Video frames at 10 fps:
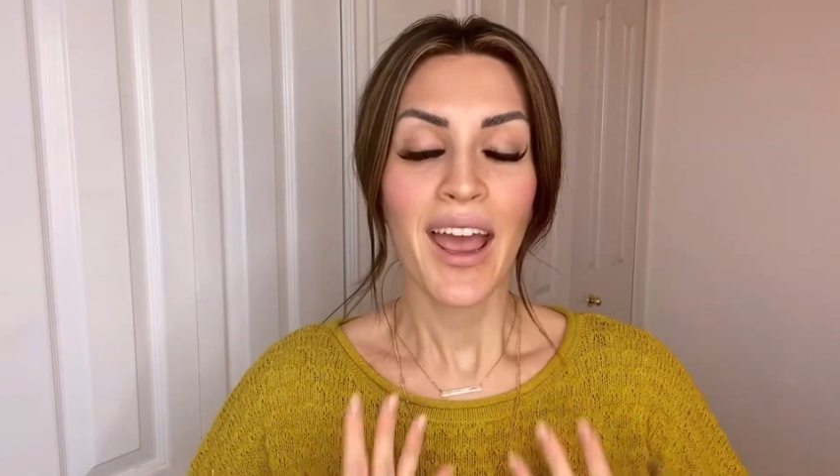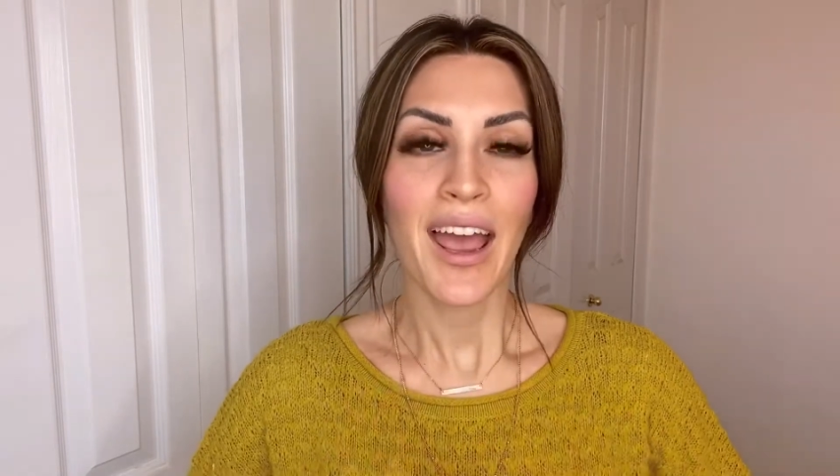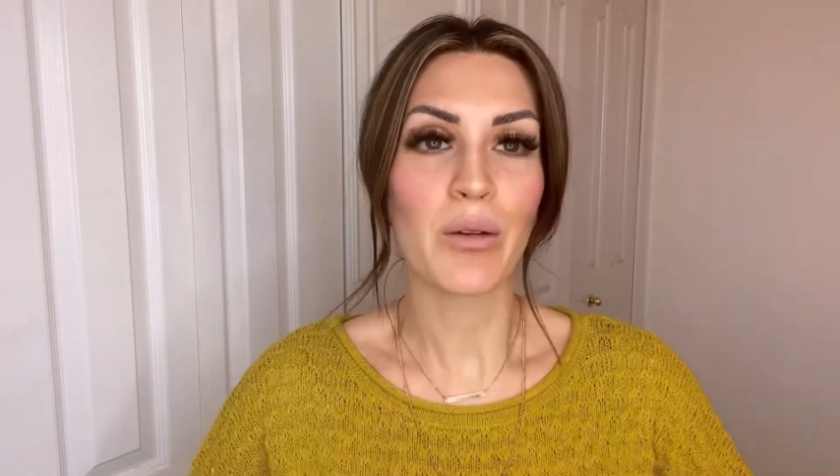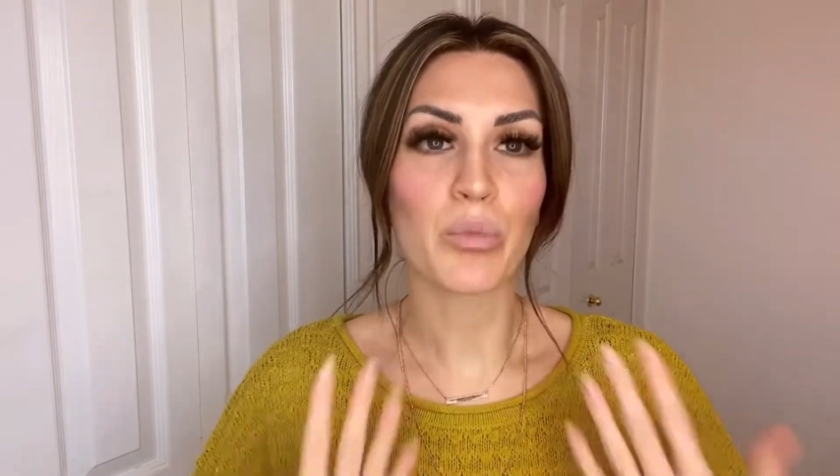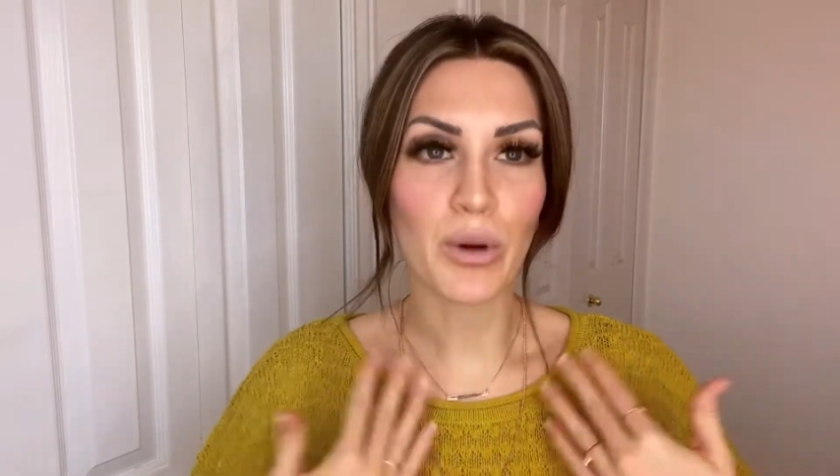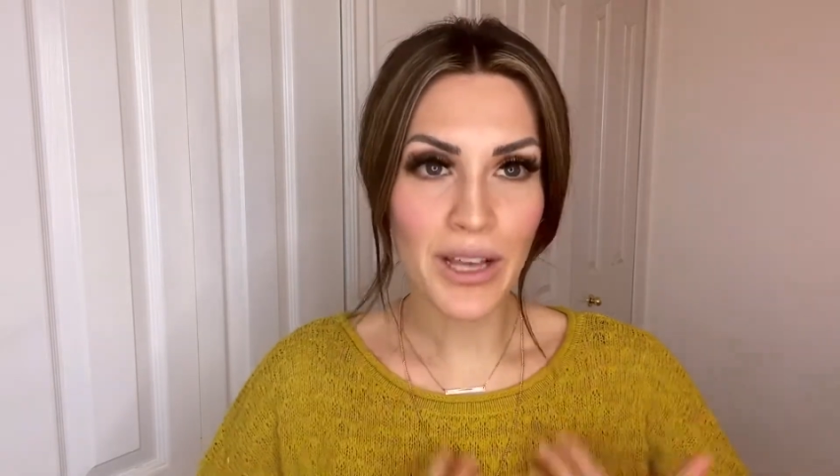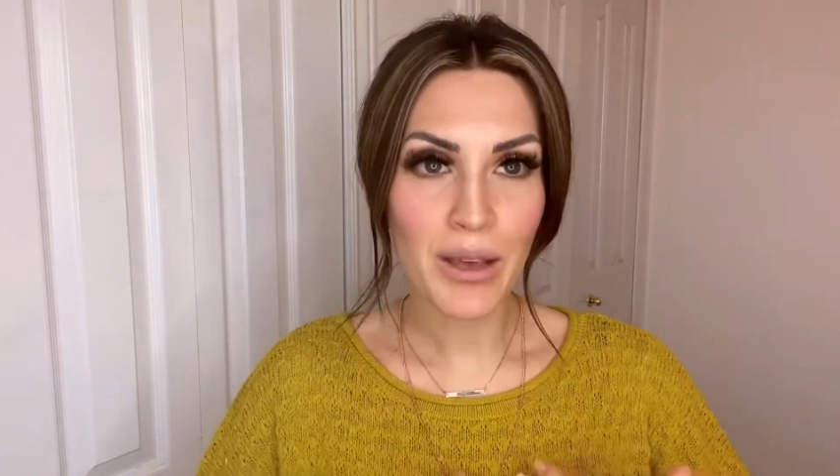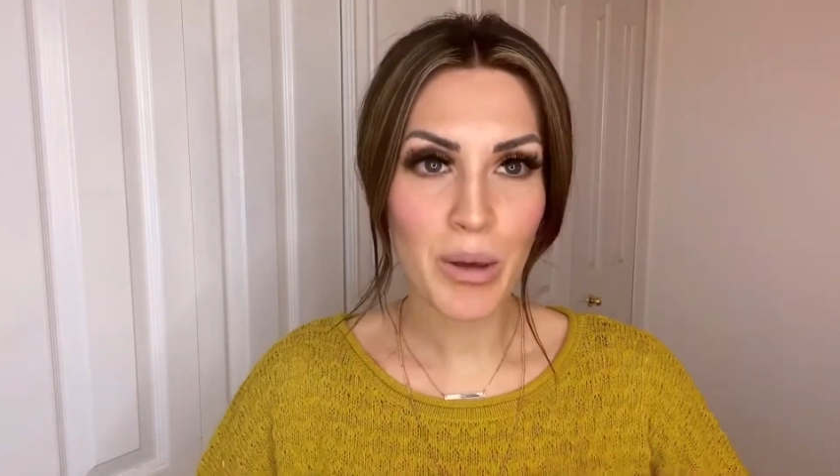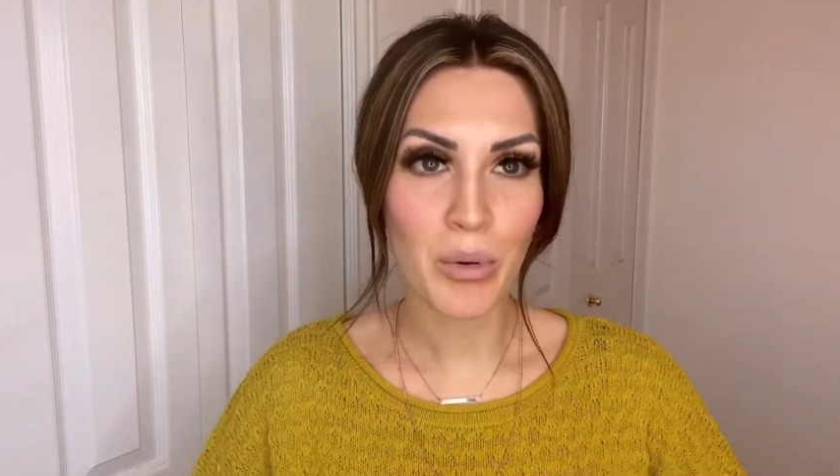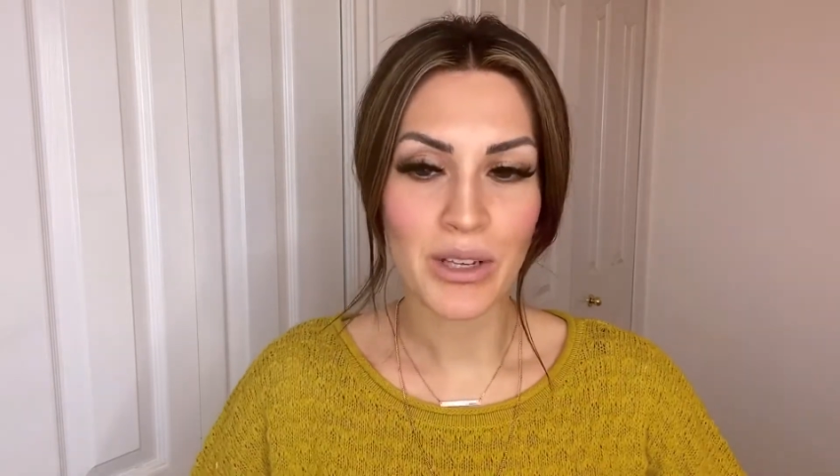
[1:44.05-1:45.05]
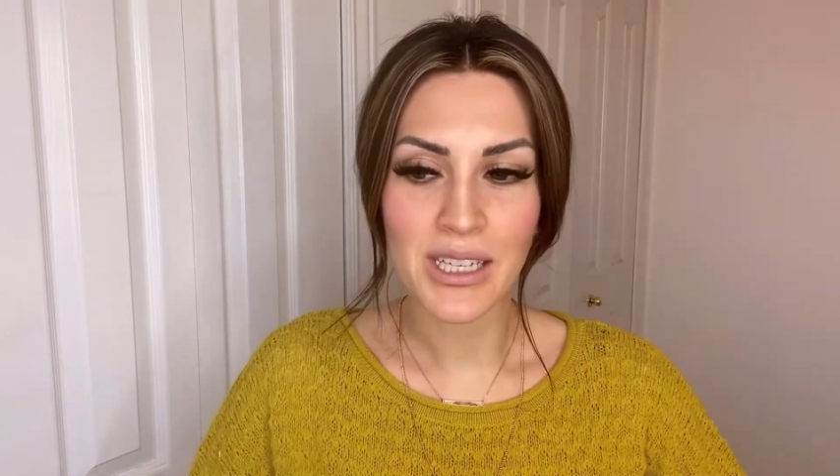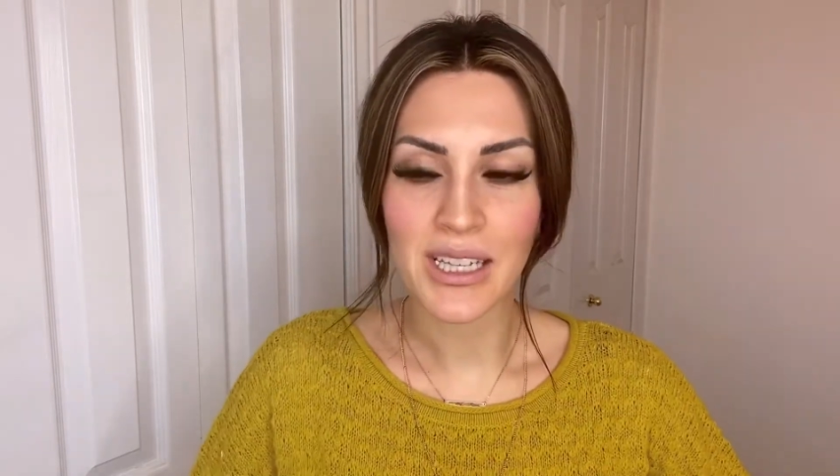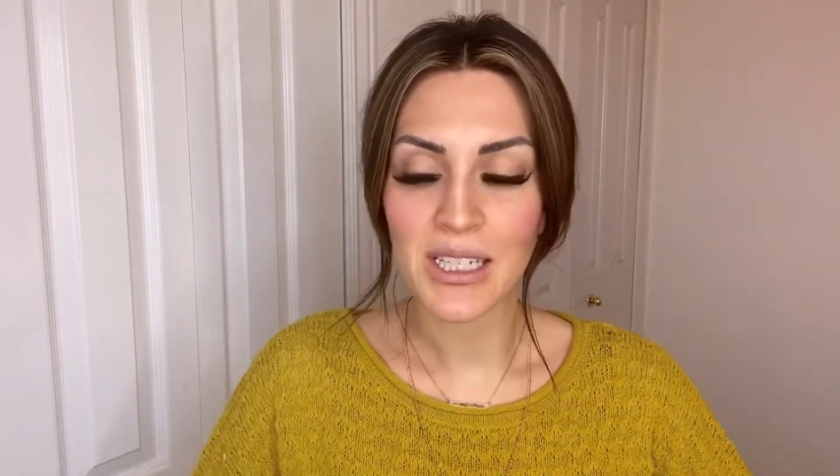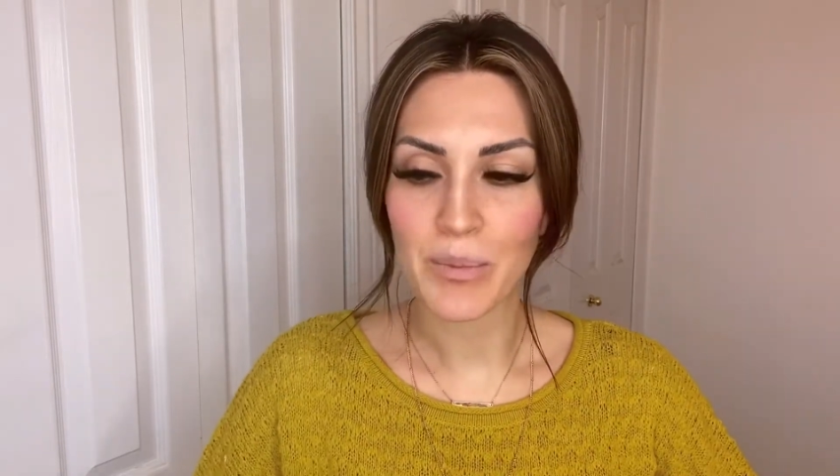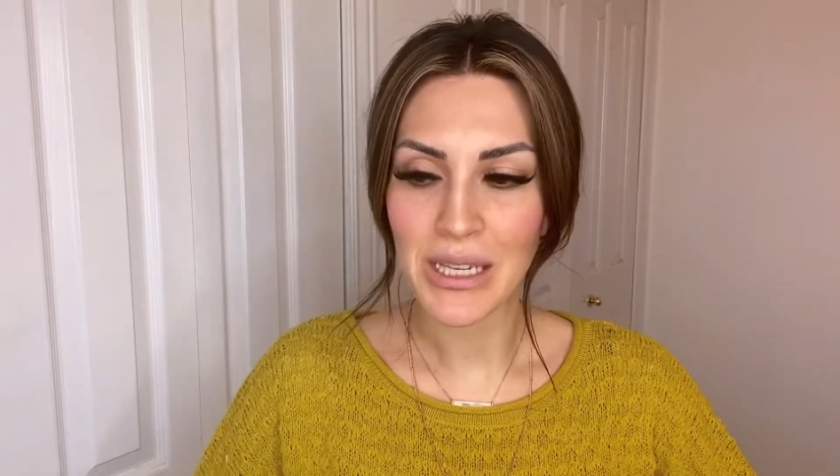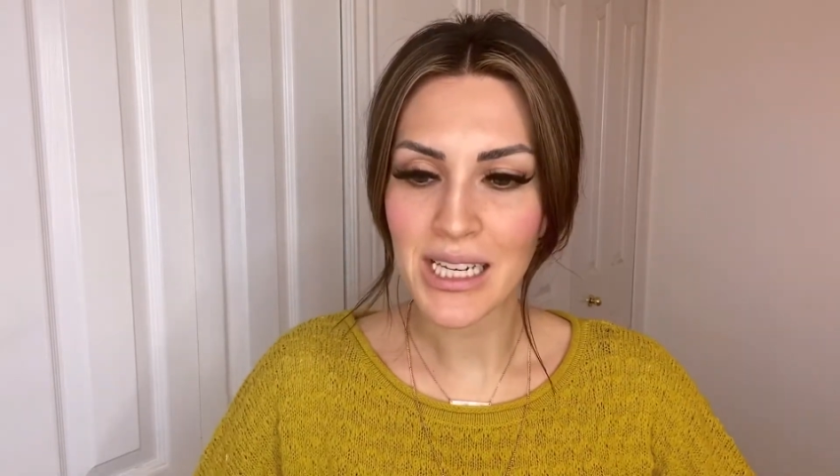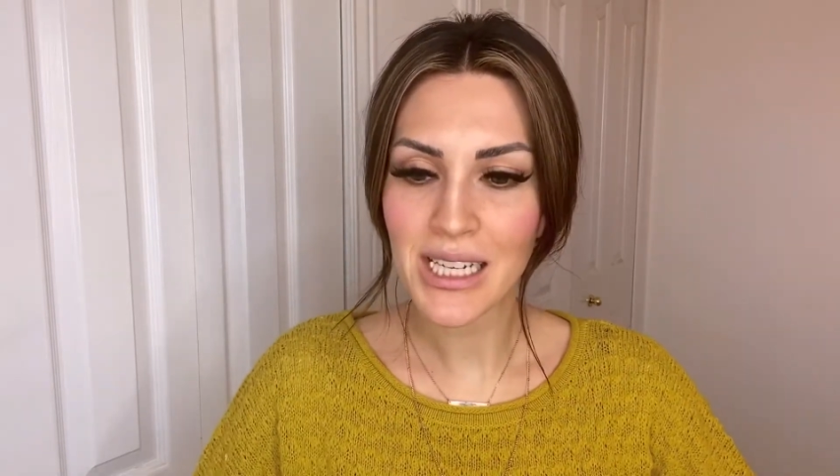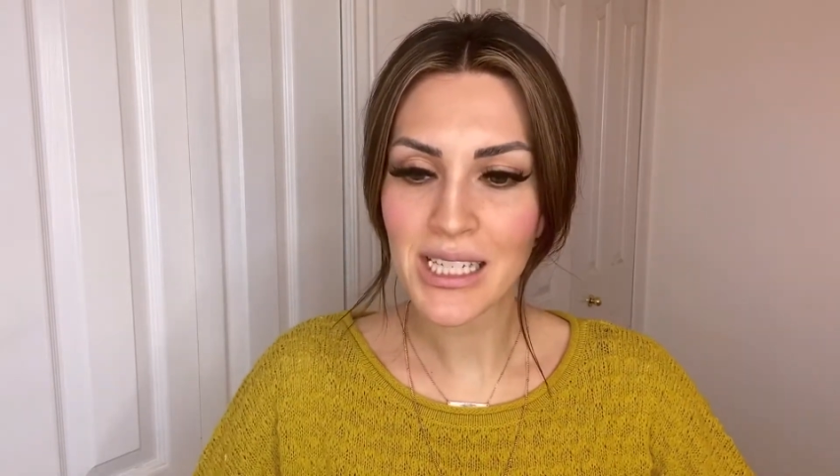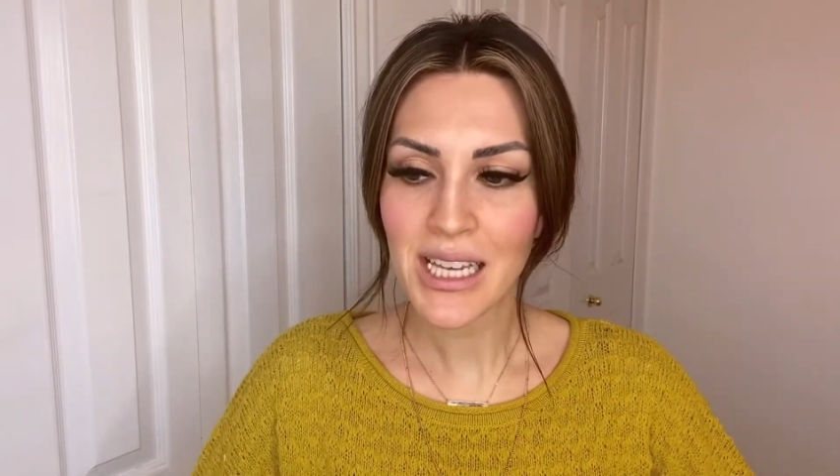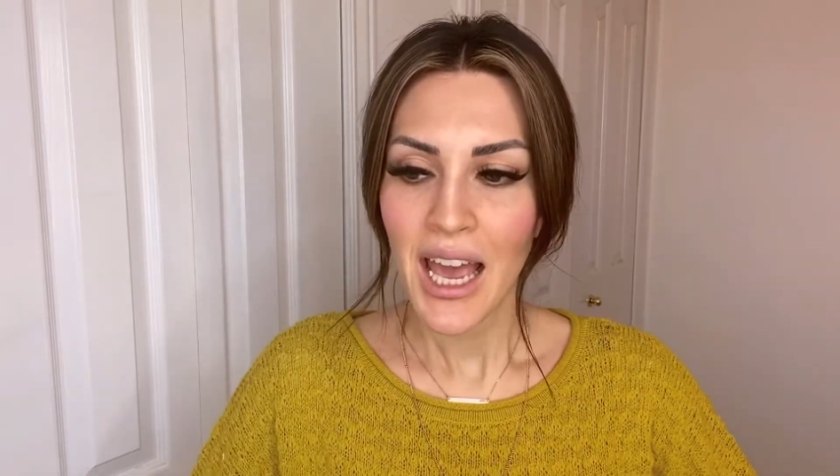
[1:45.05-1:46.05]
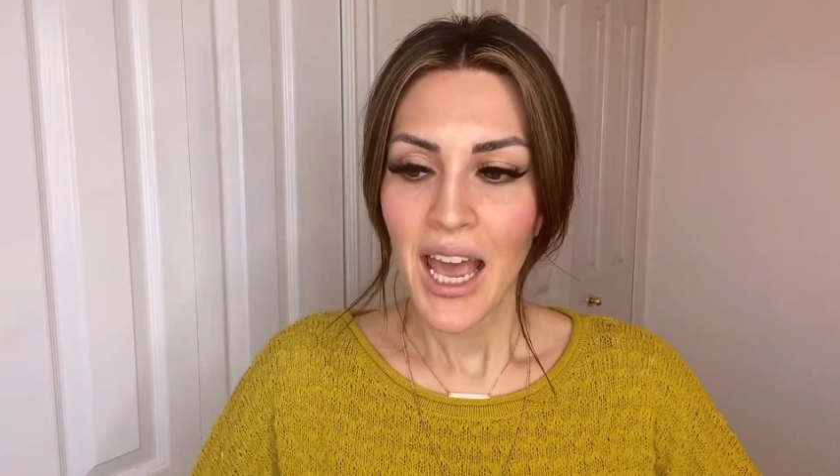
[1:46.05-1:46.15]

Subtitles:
in bringing people into this business